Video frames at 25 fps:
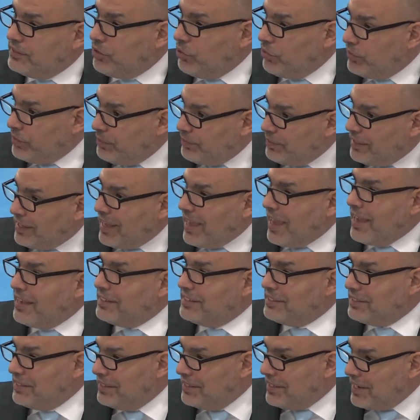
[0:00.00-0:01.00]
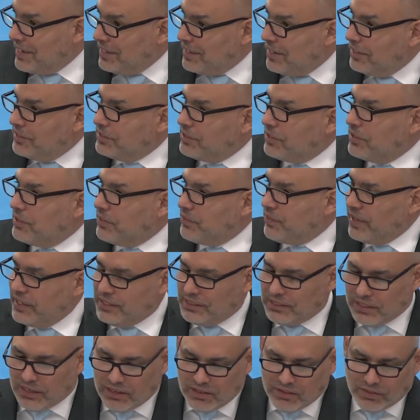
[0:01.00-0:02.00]
and told them to cast the net onto the
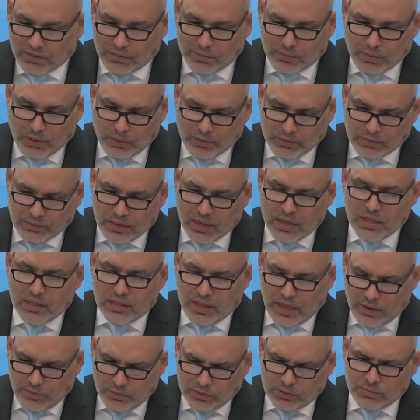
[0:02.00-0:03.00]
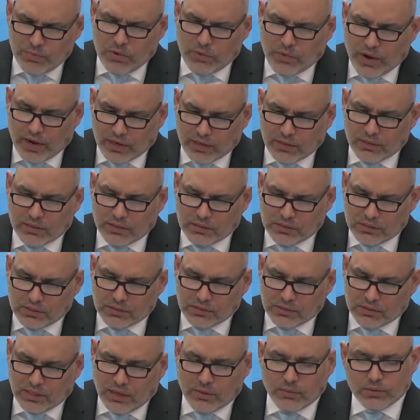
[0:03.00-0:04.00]
right side of the boat? That was
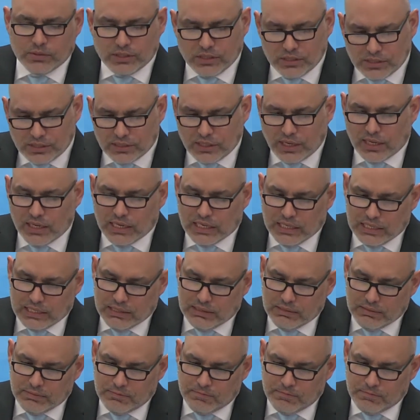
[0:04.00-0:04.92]
miraculous. That was a sign.